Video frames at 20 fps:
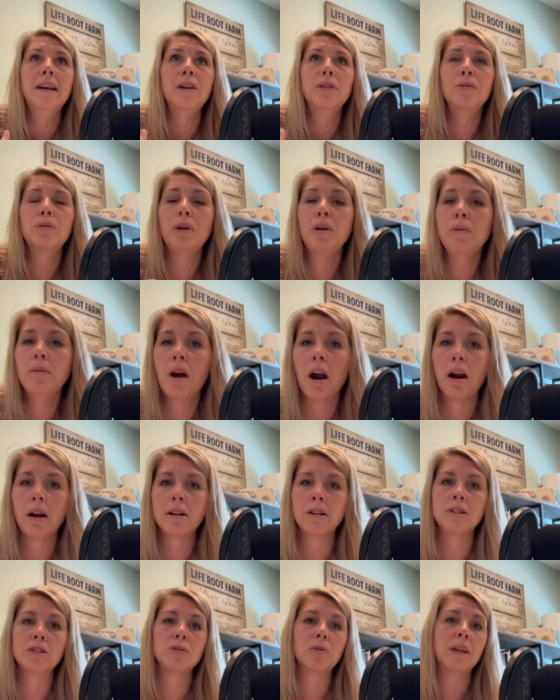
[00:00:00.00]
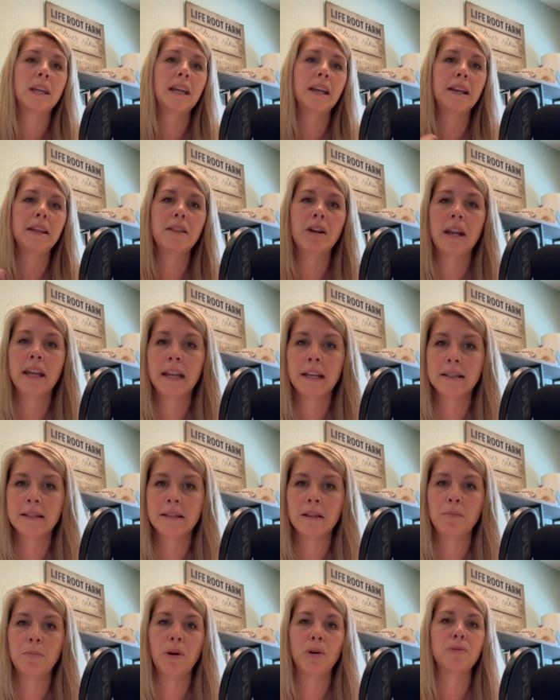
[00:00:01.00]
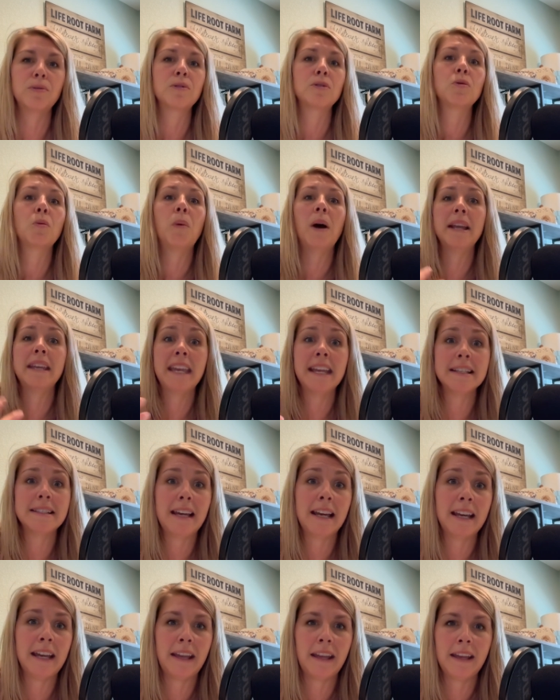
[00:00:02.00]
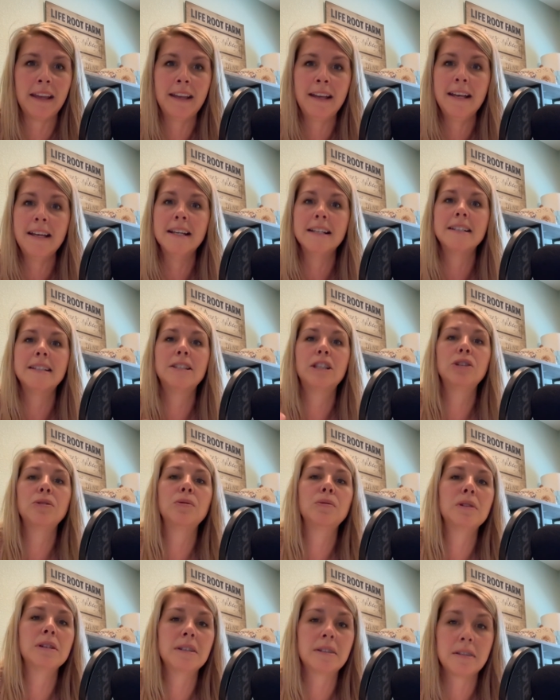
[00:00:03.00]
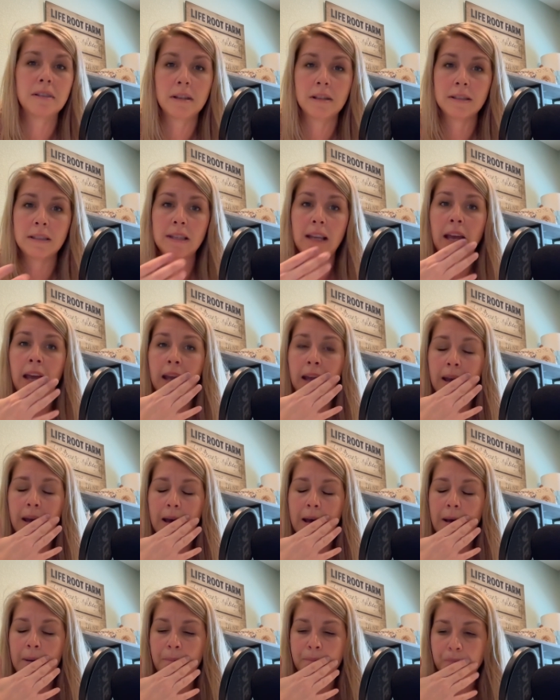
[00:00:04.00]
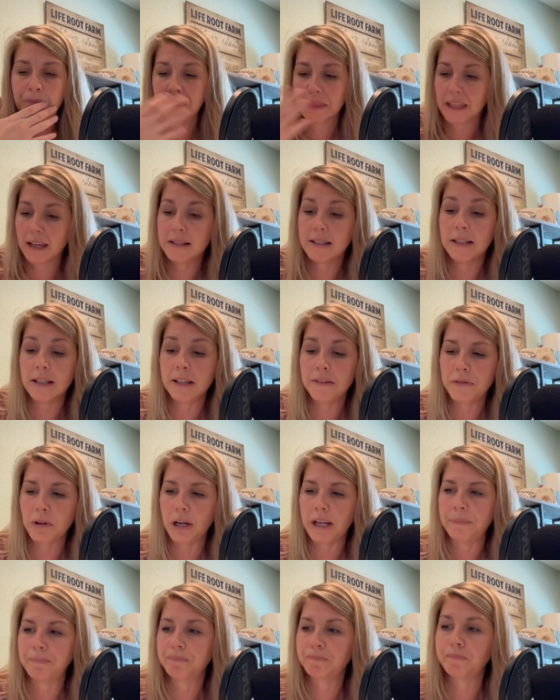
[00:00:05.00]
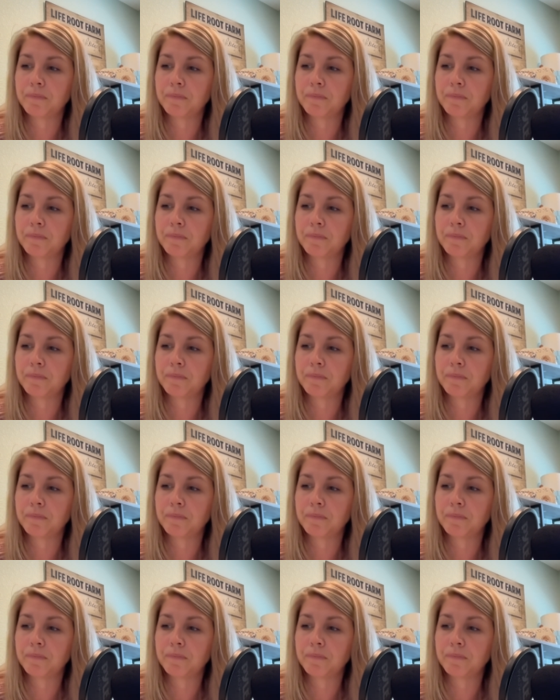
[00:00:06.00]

grow gardens or can't get their hands on the produce. So why can't I do the CSA delivery?